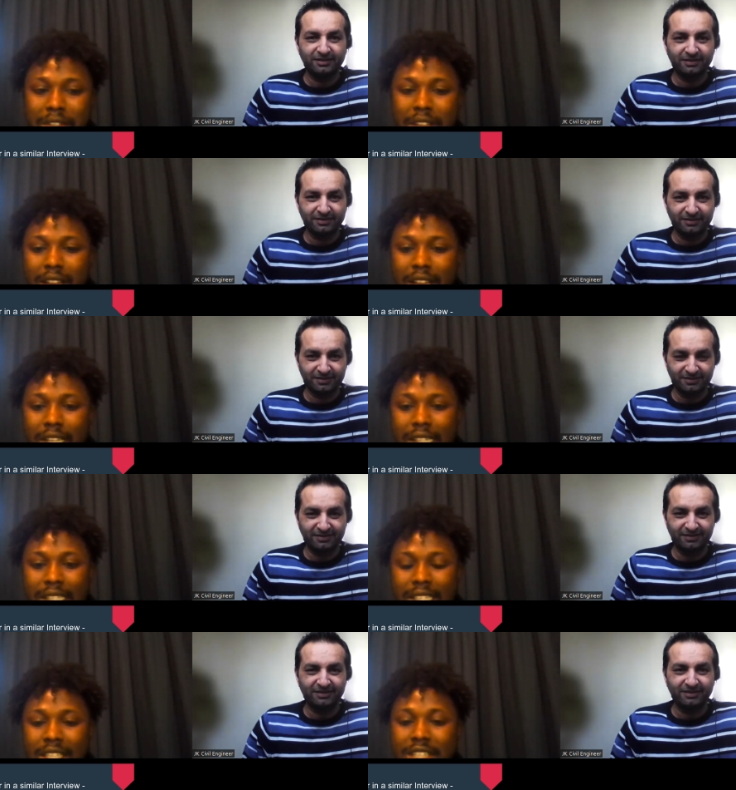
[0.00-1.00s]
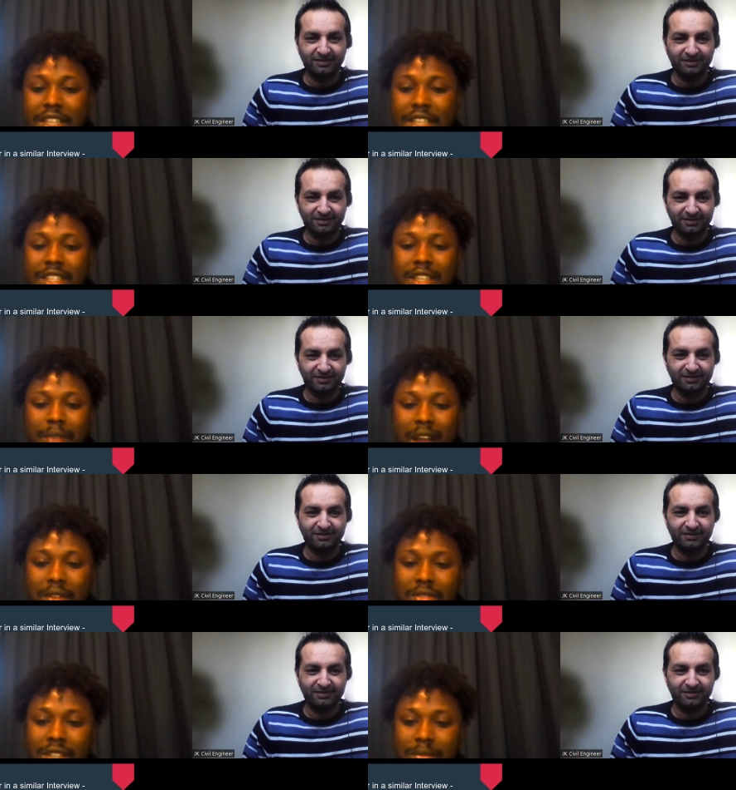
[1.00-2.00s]
Speaker 1: uh, the system, how
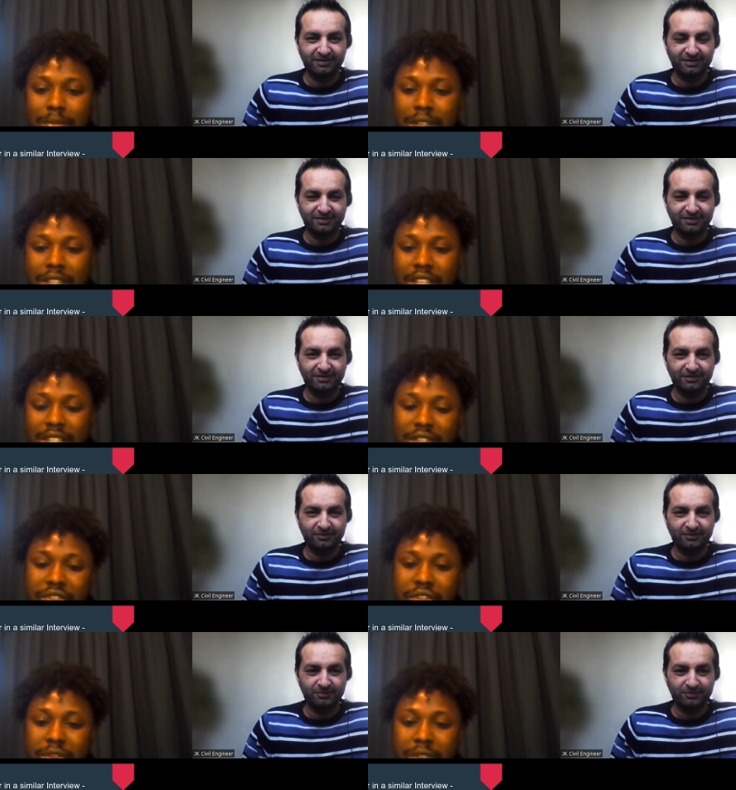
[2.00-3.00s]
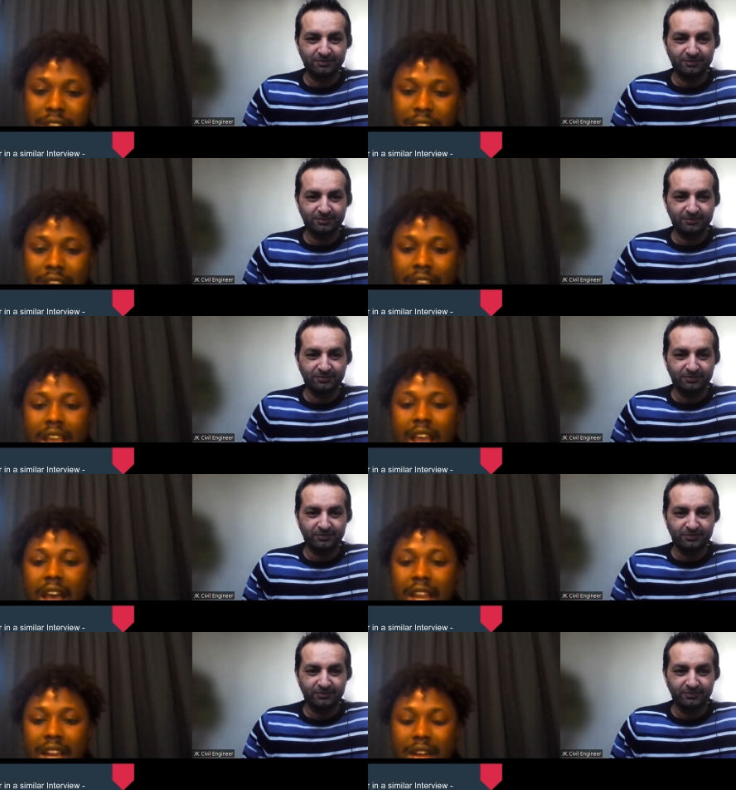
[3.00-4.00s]
to be as a student.
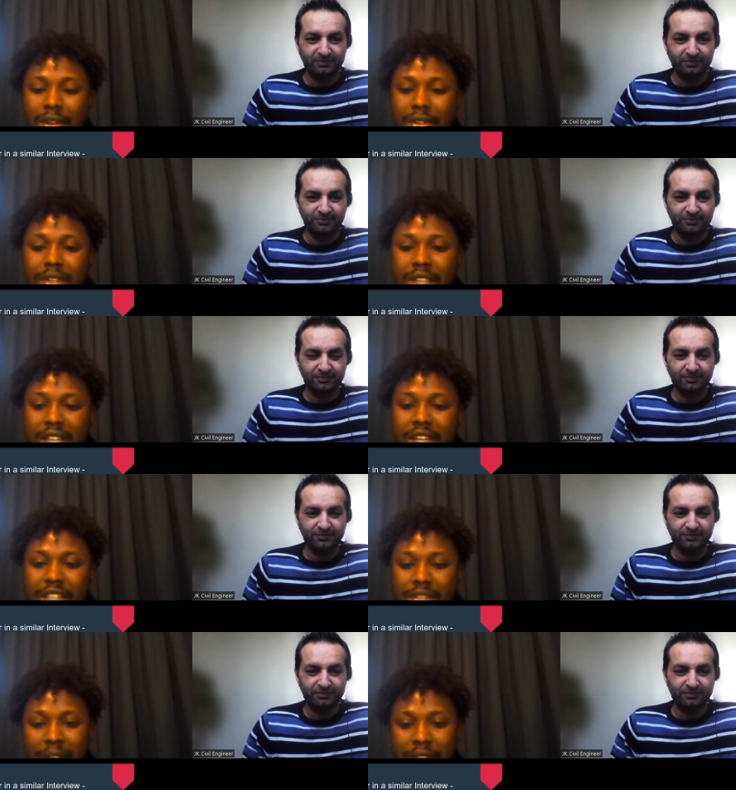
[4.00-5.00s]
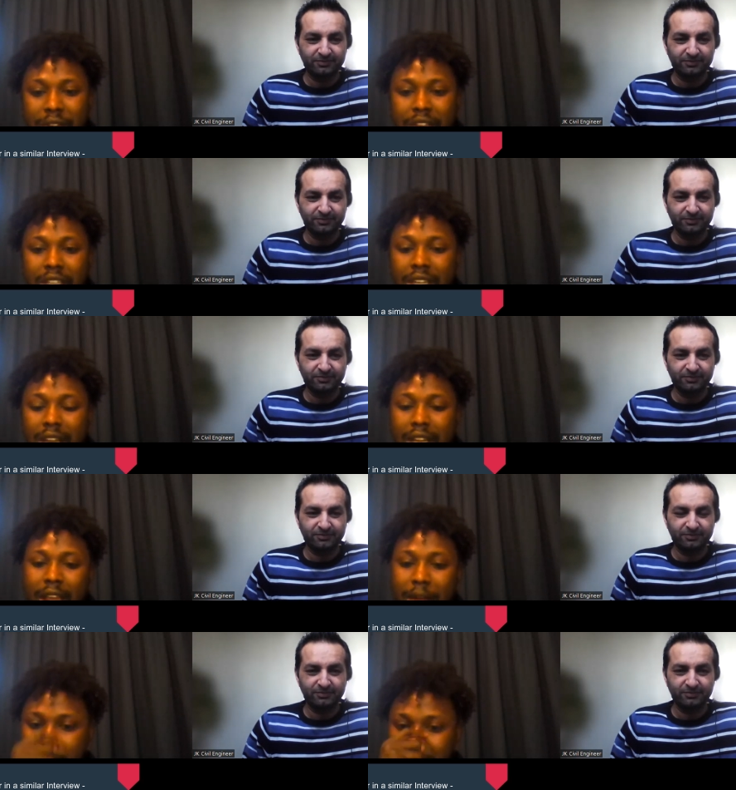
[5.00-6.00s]
And I want to increase my knowledge and I
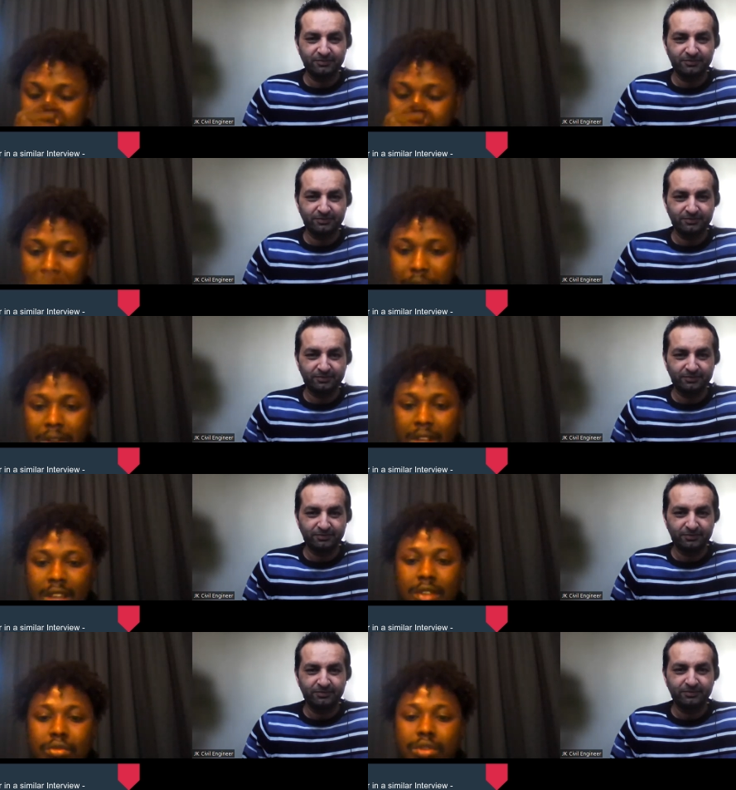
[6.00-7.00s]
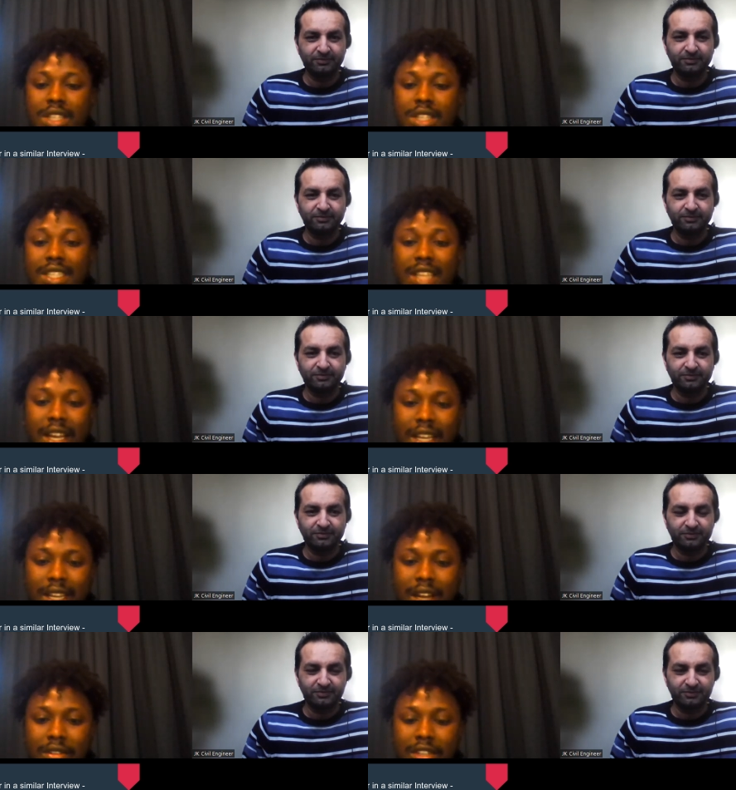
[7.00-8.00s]
want to know what exactly
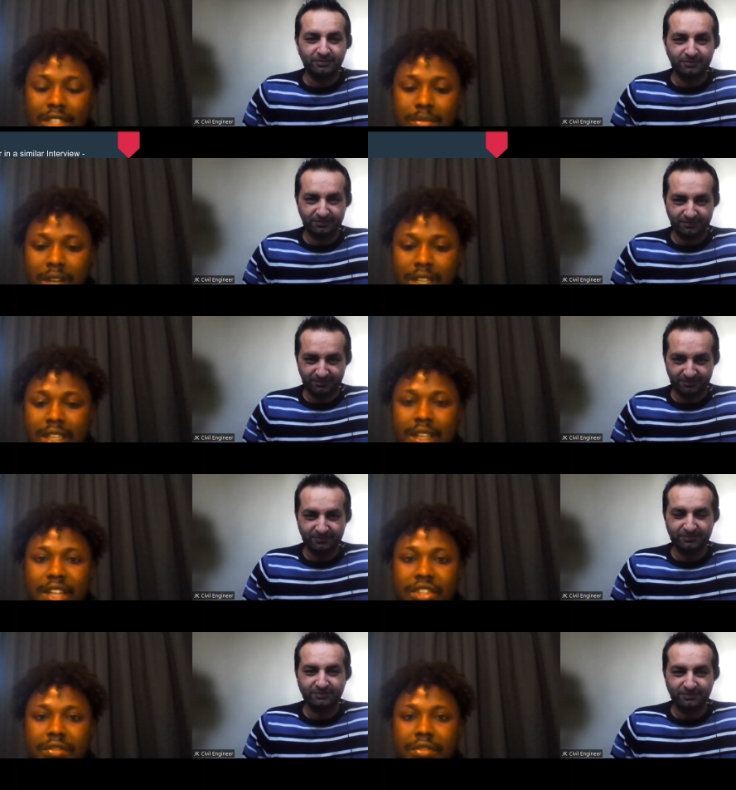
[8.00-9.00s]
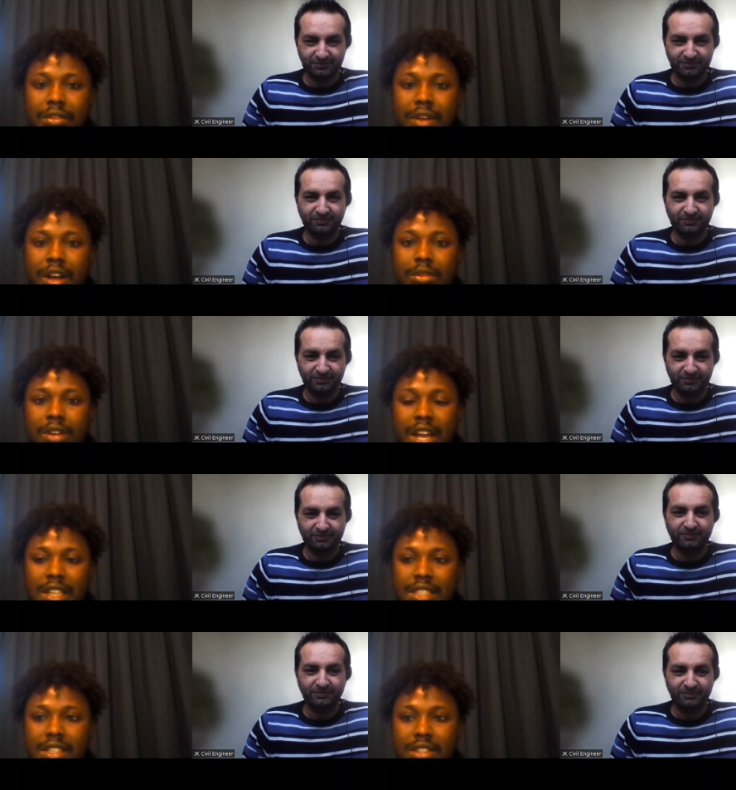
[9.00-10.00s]
I'm going to expect in an interview. I want to
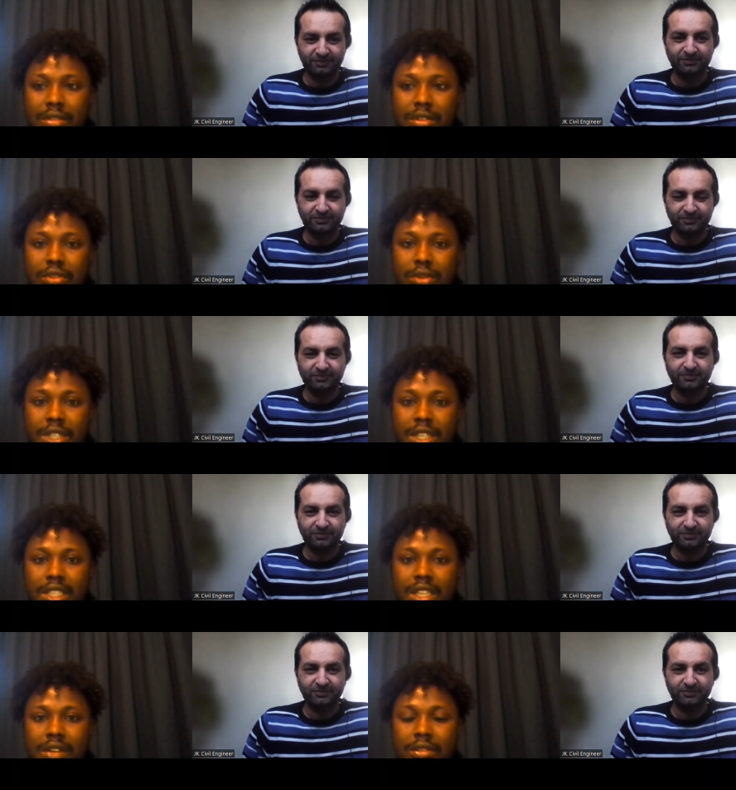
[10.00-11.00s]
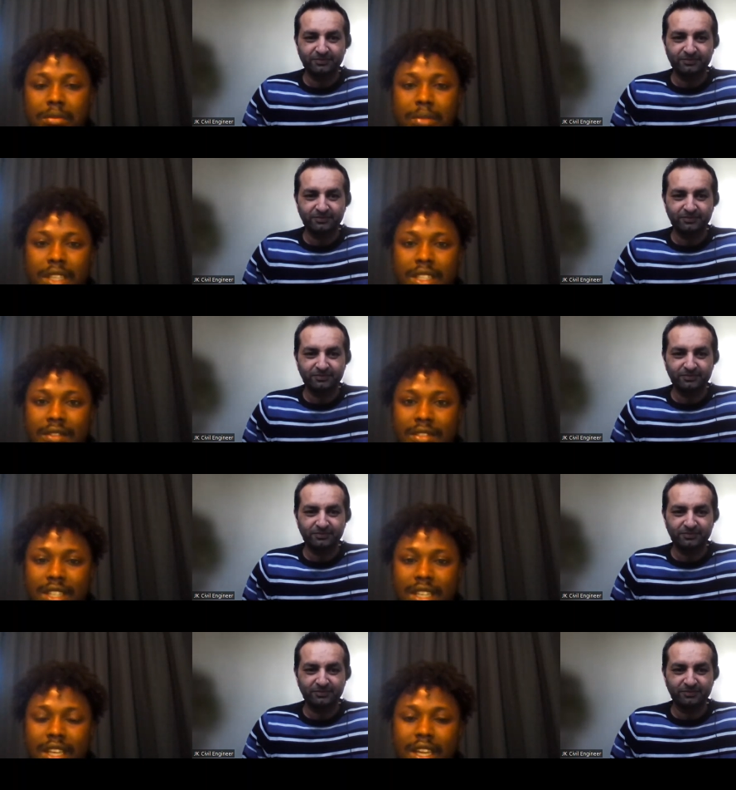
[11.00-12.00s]
answer all questions. I want to make
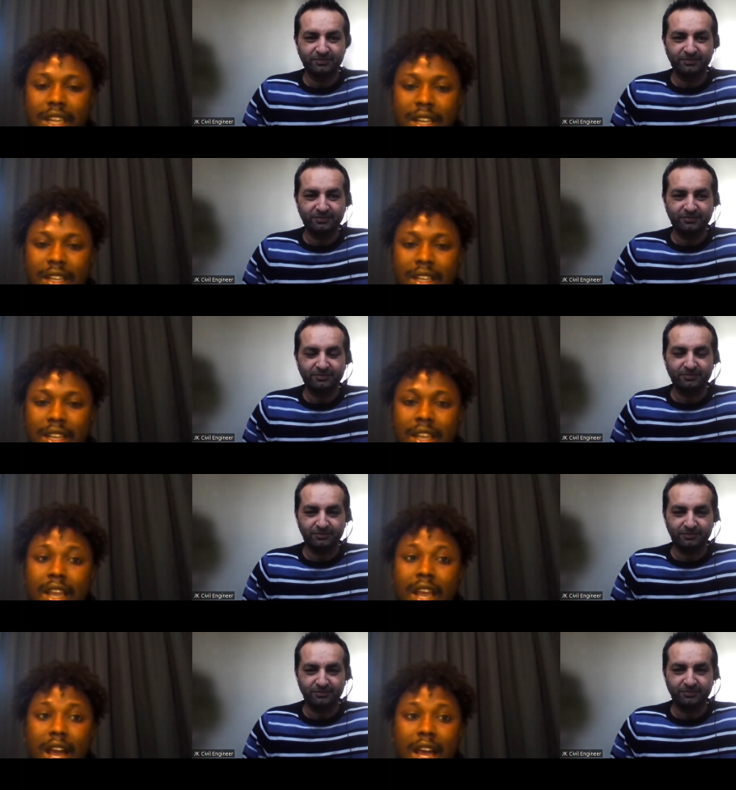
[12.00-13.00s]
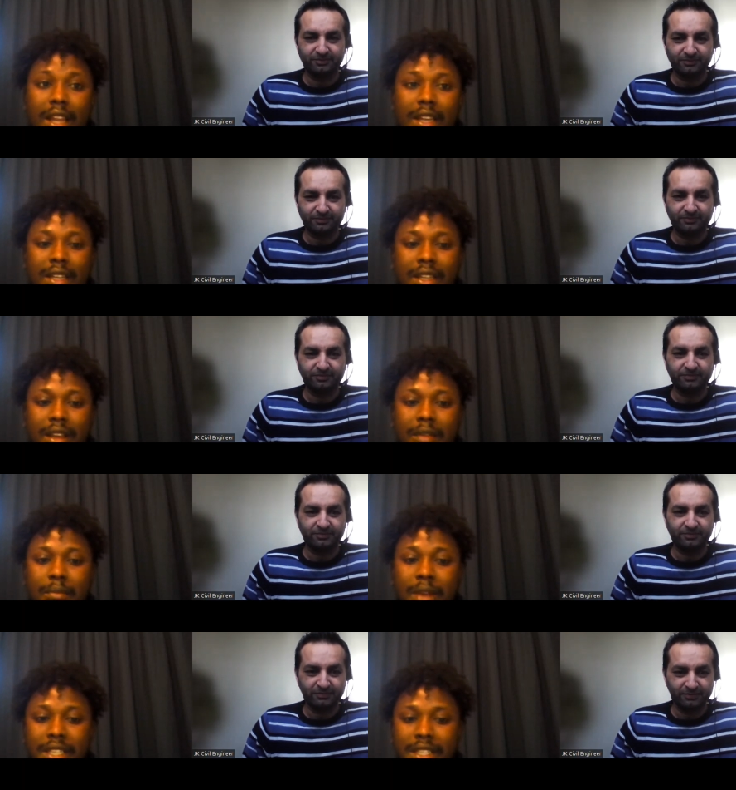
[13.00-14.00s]
everything clear mm-hmm. and
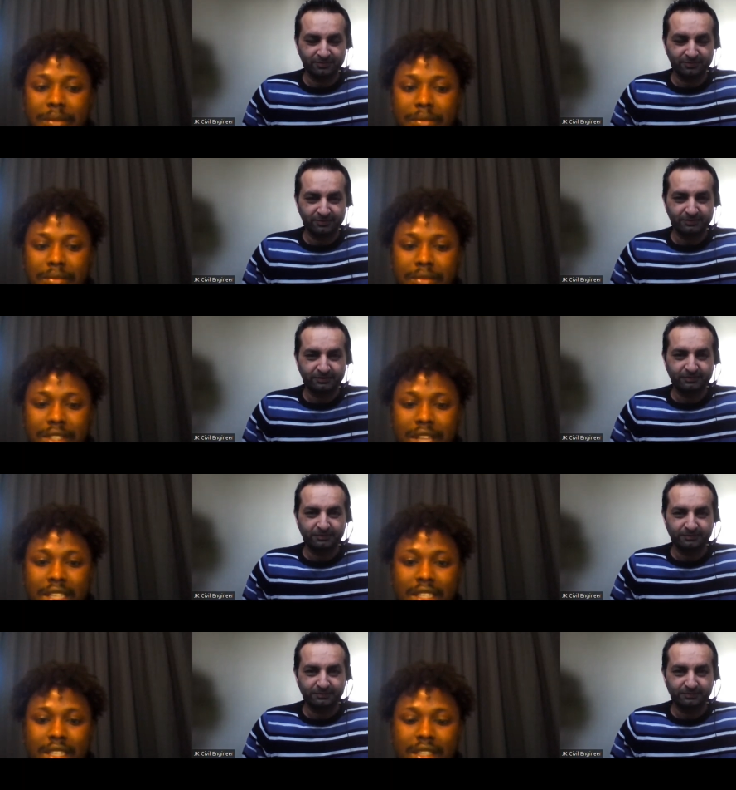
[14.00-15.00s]
make them that